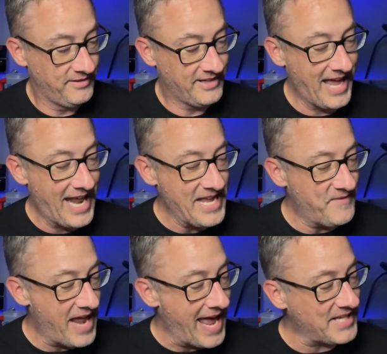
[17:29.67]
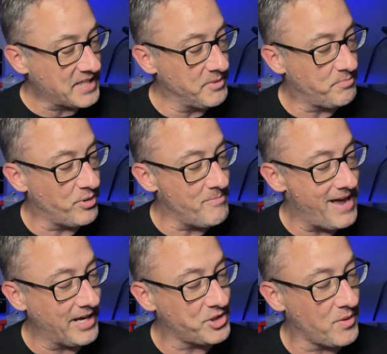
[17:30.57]
God, I even asked them to put
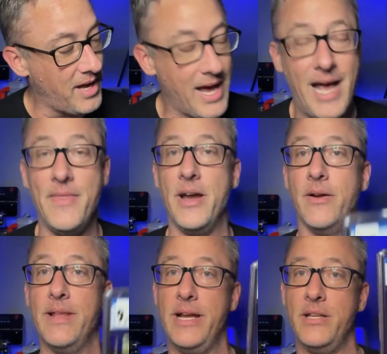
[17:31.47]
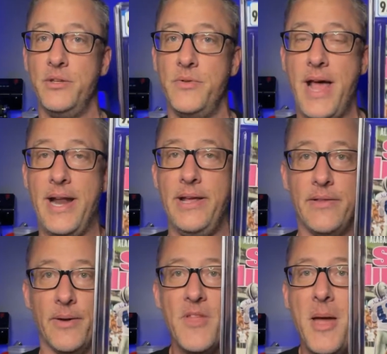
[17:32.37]
Megatron on there and they didn't do that
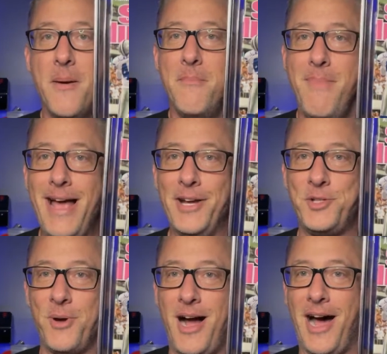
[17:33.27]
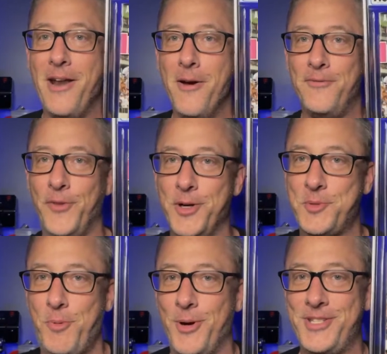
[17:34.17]
either. Megatron, first
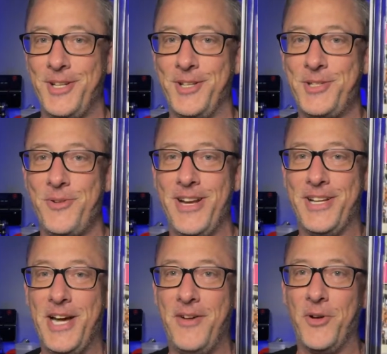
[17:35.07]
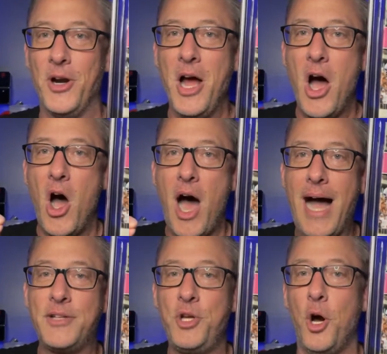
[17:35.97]
Sports Illustrated cover,
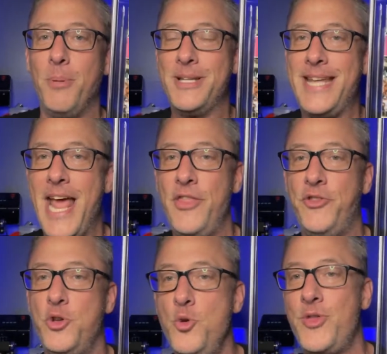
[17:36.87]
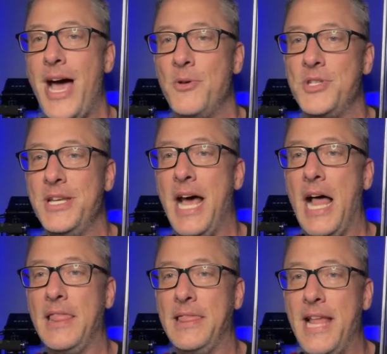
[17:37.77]
October 10th,
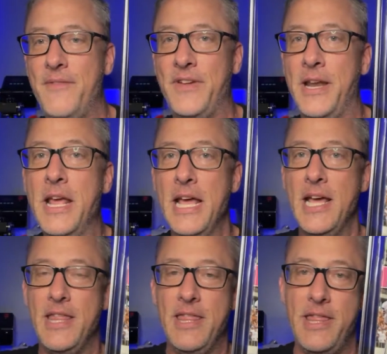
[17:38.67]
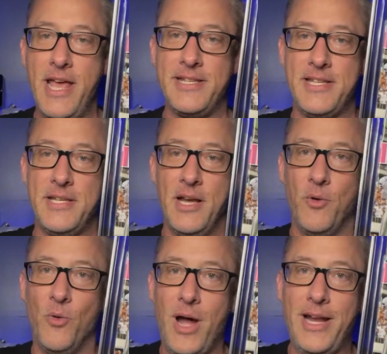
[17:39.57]
2011. This
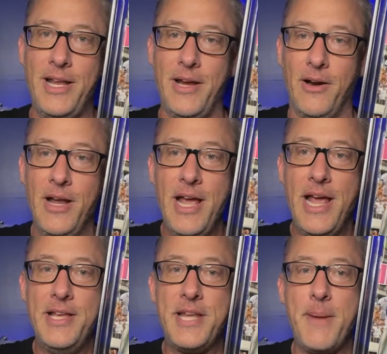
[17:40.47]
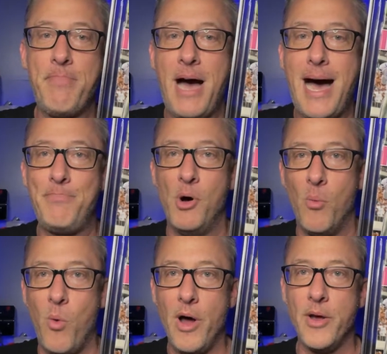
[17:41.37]
right here is a pop
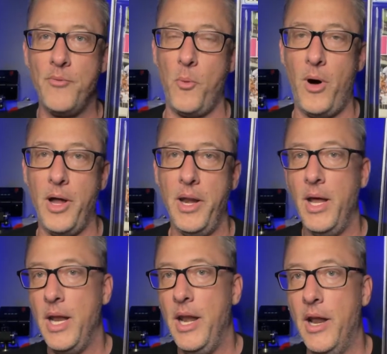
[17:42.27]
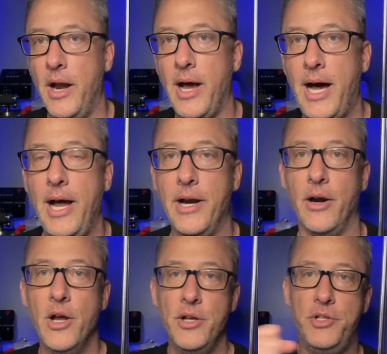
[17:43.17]
1 of 1, none
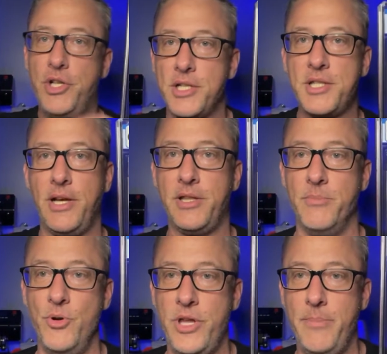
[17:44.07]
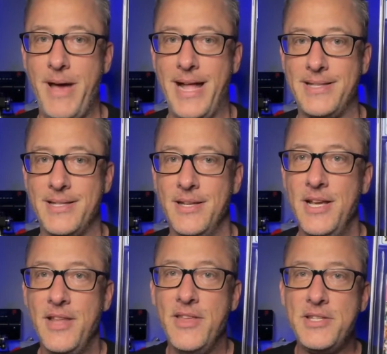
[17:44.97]
higher. Just like the Mookie Betts.
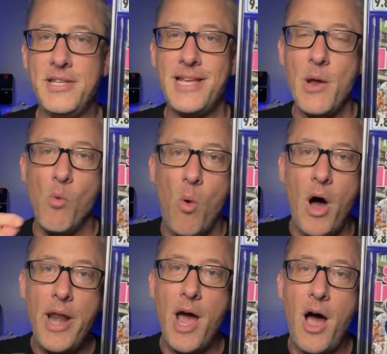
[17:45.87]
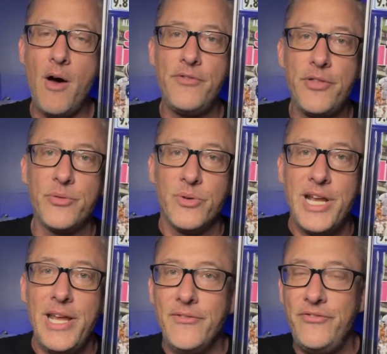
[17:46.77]
This is a 1 of
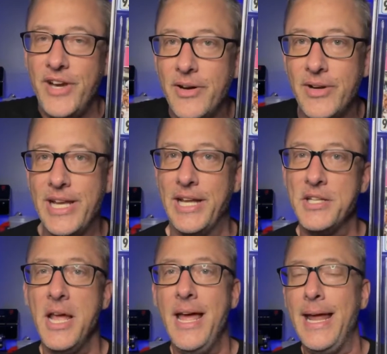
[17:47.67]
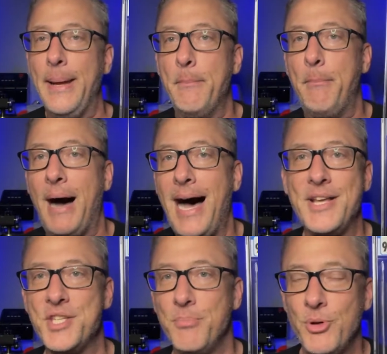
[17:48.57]
3 variant.
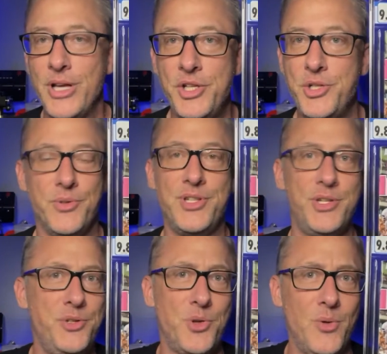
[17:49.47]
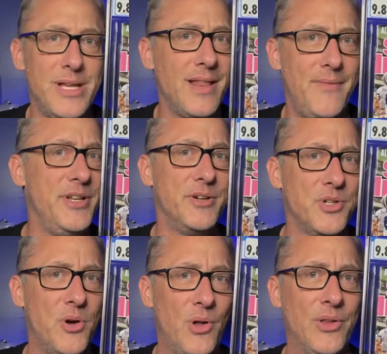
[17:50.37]
Impossible issue. This issue's only 11 years
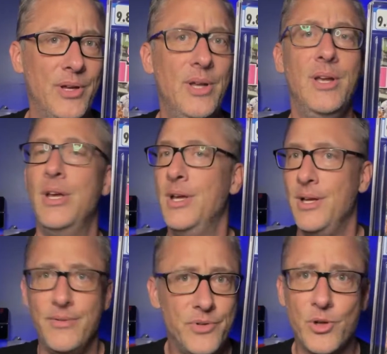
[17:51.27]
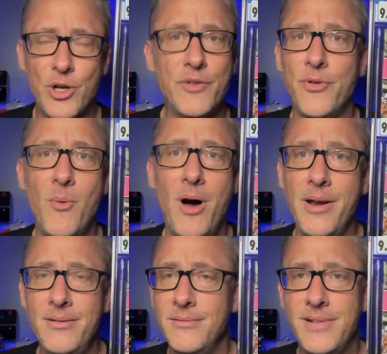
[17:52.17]
old. If you're looking for
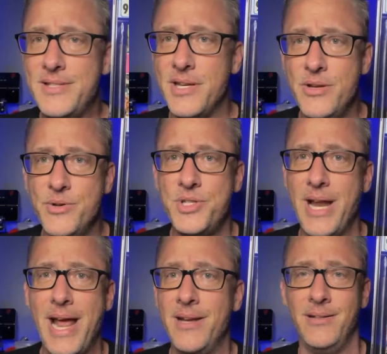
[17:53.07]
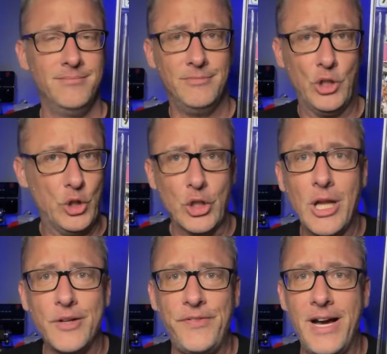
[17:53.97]
one that's a newsstand, good
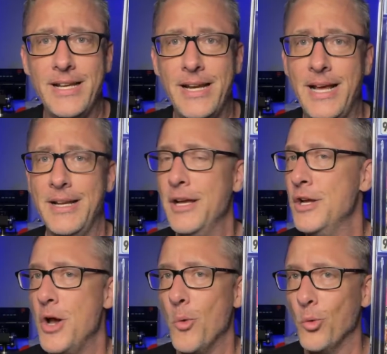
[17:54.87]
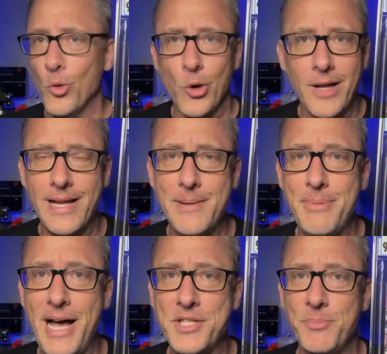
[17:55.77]
luck finding it. Really
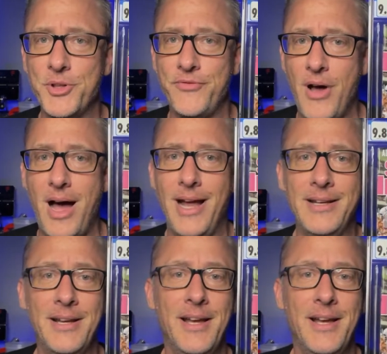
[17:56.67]
impossible to find.